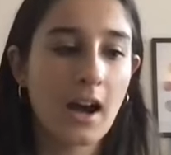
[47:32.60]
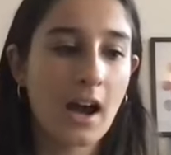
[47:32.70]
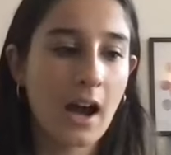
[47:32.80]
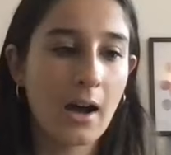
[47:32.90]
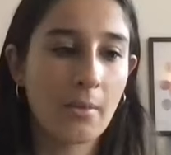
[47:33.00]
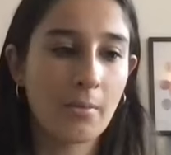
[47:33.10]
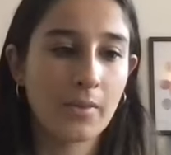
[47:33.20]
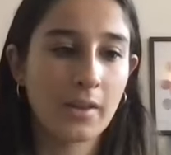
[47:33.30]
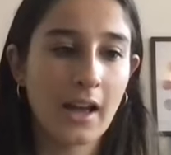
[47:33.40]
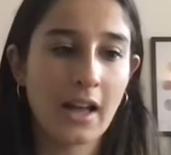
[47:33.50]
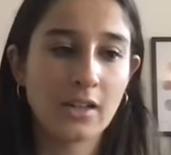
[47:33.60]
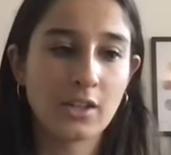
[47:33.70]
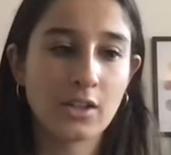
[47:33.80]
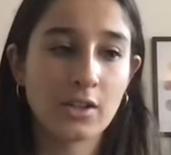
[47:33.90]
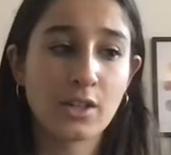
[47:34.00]
And
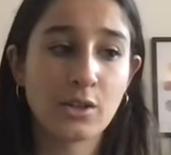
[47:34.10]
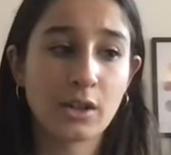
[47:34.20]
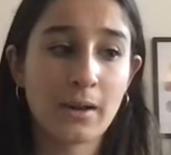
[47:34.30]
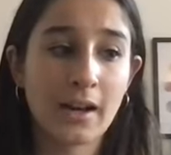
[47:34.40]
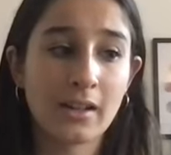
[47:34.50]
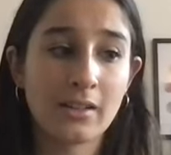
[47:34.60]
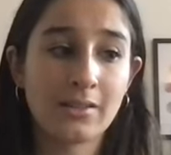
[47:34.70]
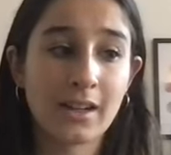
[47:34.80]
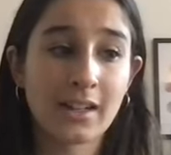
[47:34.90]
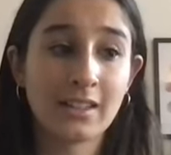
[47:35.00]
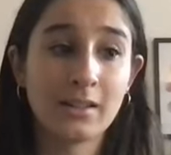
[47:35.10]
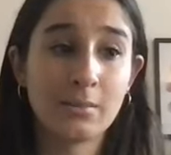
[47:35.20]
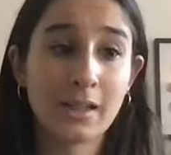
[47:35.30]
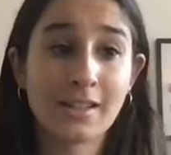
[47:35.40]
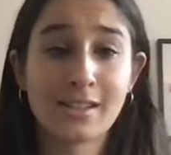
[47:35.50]
they talk about the fact that
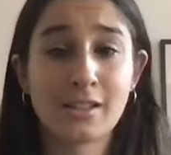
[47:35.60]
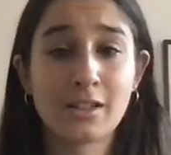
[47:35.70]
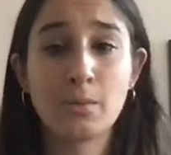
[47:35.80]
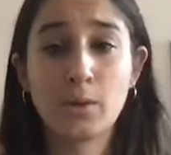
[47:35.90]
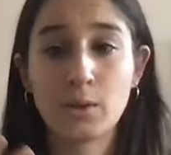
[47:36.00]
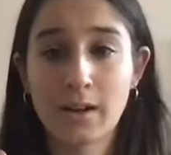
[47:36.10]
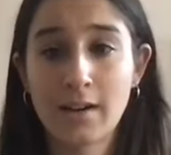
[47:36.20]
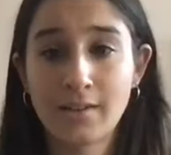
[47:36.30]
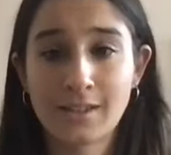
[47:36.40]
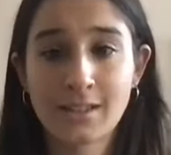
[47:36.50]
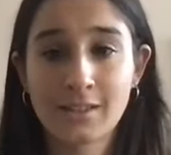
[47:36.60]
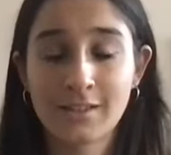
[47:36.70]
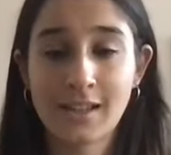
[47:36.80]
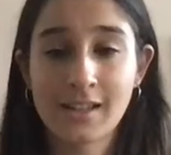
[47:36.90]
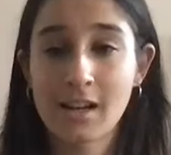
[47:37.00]
because there's a taboo around
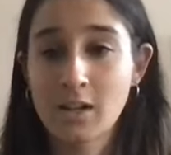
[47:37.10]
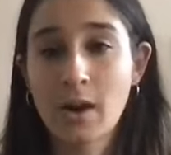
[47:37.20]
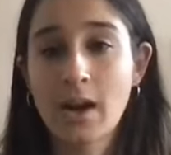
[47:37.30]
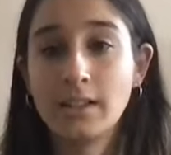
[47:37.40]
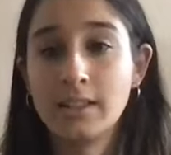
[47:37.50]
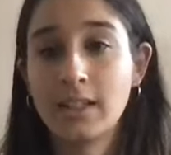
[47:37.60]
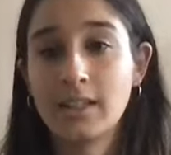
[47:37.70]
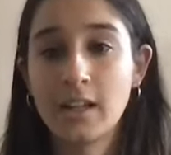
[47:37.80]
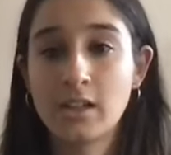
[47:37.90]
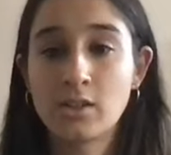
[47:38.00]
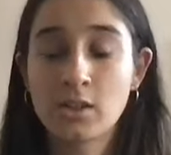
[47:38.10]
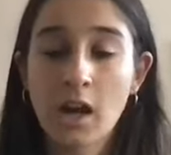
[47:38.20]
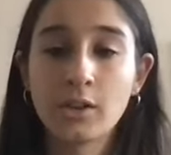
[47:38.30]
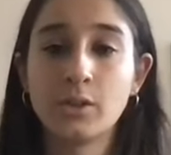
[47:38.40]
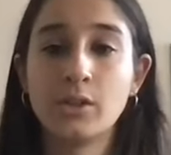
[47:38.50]
their sexuality in their
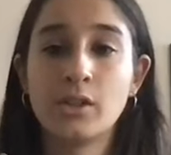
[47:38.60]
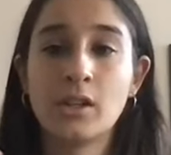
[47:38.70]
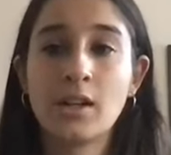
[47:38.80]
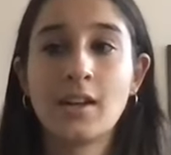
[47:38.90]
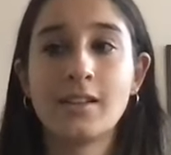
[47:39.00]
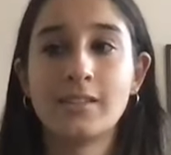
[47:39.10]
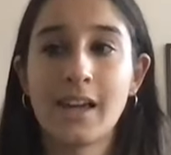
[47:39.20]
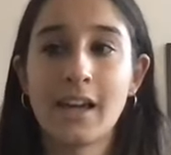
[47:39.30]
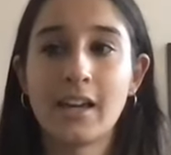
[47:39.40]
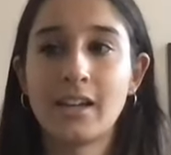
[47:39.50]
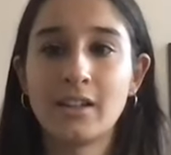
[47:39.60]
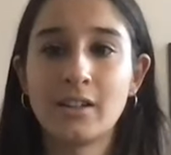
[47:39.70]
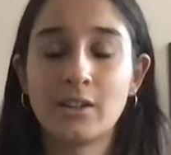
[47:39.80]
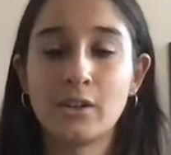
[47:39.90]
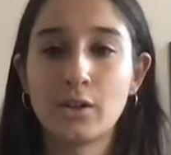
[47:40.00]
childhood, they
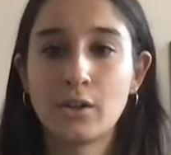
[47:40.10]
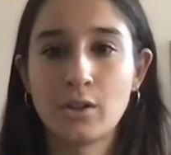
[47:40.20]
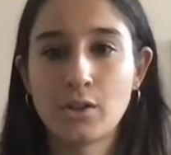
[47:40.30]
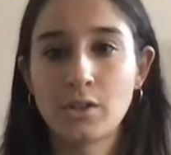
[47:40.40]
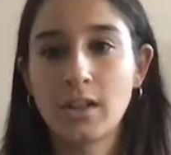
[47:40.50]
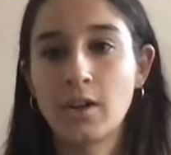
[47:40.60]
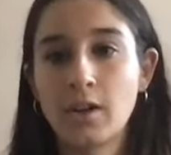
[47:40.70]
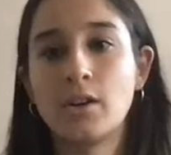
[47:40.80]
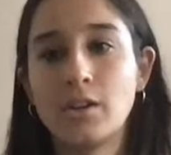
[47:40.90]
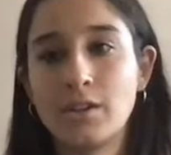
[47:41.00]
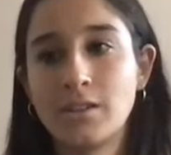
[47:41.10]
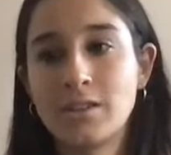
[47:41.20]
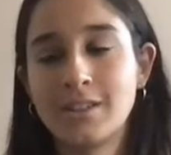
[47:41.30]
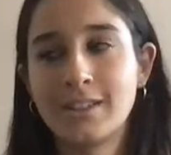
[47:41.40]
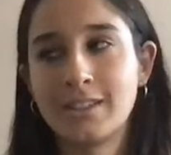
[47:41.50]
usually go
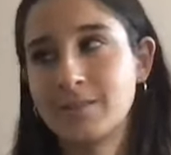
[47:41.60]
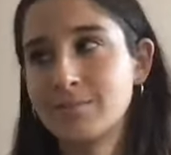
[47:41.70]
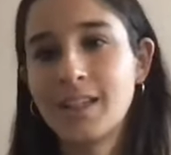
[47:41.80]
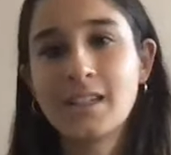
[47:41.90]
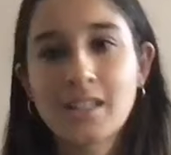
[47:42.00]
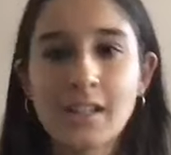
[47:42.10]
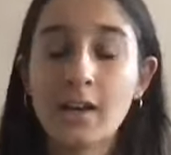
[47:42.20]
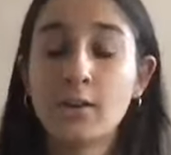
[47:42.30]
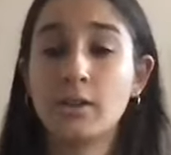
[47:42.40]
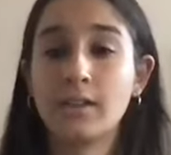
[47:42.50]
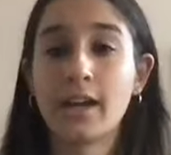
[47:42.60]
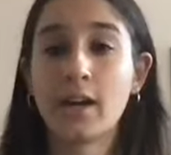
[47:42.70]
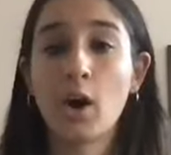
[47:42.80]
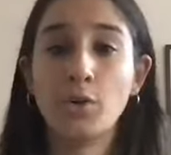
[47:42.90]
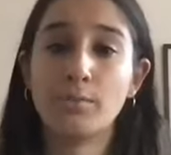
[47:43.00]
to the internet, or like
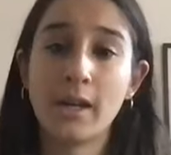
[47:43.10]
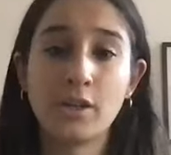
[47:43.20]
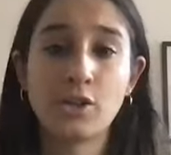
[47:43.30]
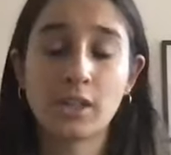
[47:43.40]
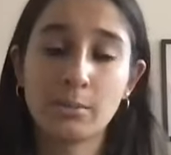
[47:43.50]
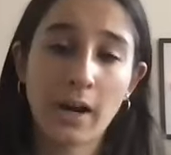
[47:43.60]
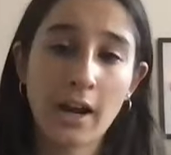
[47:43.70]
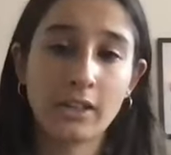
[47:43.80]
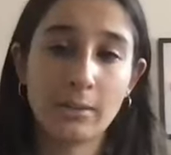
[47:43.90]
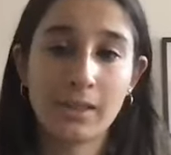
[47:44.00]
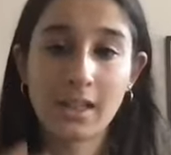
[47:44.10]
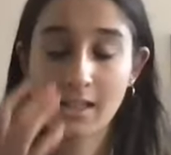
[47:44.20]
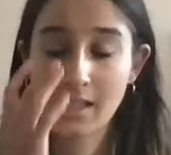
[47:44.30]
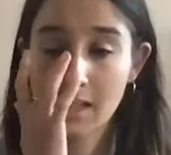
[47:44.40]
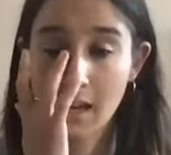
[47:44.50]
older men usually prey on them and
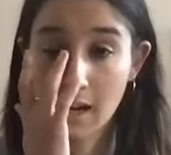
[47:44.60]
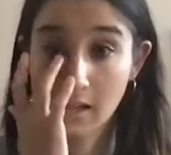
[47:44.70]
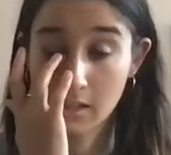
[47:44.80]
things like that